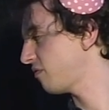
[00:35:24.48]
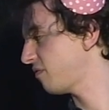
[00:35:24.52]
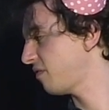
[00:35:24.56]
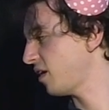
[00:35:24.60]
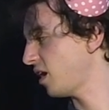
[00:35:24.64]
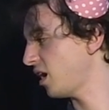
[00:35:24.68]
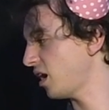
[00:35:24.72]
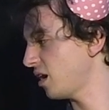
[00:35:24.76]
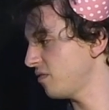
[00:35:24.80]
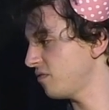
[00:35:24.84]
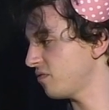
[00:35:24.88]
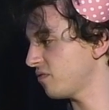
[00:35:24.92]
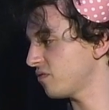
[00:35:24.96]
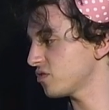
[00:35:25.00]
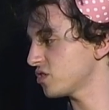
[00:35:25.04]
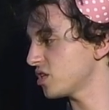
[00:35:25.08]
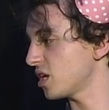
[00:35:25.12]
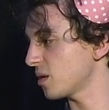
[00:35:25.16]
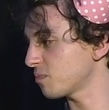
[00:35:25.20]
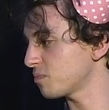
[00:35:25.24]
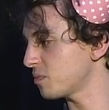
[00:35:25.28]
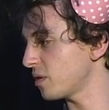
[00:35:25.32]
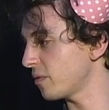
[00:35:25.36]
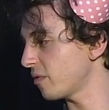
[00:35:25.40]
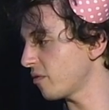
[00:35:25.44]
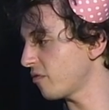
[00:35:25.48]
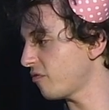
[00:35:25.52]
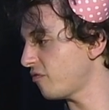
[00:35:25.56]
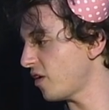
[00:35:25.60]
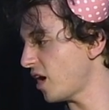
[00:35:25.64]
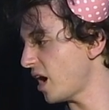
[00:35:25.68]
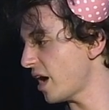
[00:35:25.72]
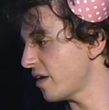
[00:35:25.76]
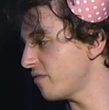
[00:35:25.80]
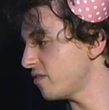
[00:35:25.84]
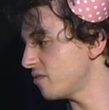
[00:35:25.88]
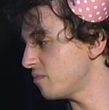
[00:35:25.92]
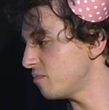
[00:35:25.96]
five? Step number
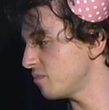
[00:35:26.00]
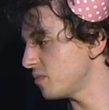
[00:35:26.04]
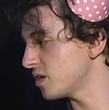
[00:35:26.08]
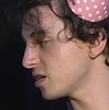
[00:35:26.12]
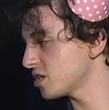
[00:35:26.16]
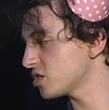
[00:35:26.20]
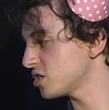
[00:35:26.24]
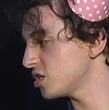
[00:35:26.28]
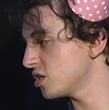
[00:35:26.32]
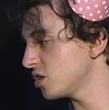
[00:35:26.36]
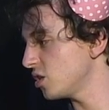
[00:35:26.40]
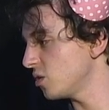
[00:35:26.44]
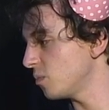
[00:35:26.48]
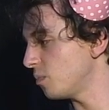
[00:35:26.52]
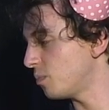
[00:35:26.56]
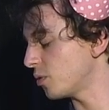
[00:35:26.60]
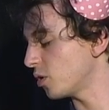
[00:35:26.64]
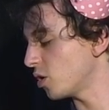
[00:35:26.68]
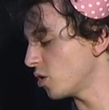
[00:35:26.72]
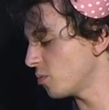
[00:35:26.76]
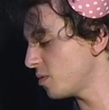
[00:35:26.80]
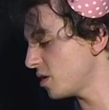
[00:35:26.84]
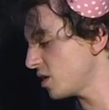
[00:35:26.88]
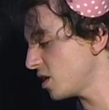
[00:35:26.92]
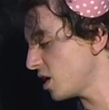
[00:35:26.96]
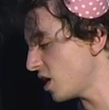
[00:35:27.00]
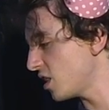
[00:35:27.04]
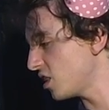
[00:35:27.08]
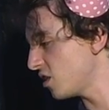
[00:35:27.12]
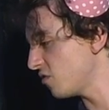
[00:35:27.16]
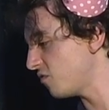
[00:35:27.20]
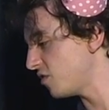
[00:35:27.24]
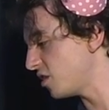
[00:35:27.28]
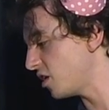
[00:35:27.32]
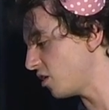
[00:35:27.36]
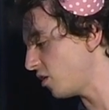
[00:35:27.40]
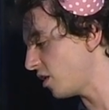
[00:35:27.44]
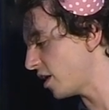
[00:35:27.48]
five is mixing the bourbon and the
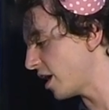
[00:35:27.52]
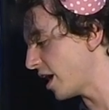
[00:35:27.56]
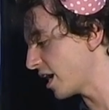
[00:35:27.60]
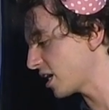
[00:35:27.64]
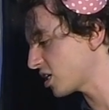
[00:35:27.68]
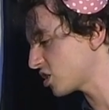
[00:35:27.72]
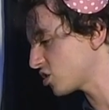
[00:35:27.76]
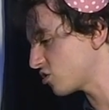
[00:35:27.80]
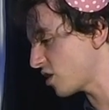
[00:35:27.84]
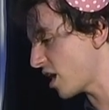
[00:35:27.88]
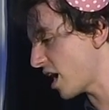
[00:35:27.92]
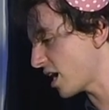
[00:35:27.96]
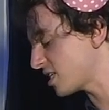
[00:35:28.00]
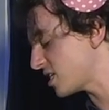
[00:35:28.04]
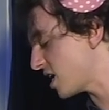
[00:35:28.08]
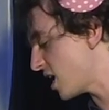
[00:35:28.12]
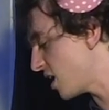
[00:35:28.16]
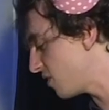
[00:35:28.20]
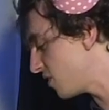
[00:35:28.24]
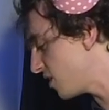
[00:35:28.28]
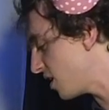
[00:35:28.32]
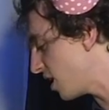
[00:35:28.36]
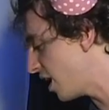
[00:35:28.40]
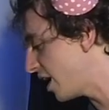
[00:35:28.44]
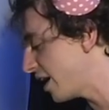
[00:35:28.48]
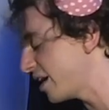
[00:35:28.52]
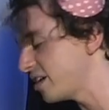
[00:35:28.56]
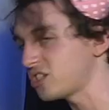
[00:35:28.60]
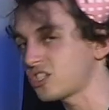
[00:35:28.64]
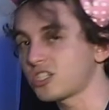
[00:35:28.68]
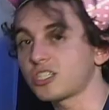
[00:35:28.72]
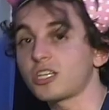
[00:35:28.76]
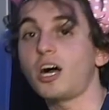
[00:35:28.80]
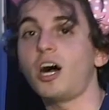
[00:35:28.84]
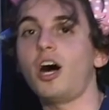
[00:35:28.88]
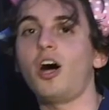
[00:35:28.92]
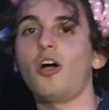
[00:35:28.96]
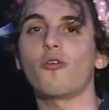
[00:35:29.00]
vanilla extract and the
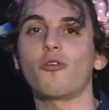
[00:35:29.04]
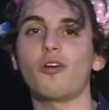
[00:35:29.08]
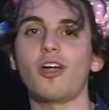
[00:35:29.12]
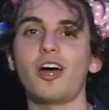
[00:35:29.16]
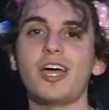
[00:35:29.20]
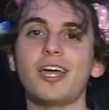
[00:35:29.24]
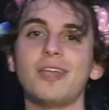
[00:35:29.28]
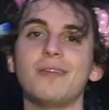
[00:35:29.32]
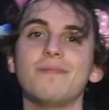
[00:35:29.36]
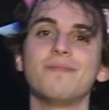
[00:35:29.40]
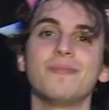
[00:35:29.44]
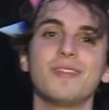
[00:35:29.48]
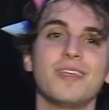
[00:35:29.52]
ice. All right,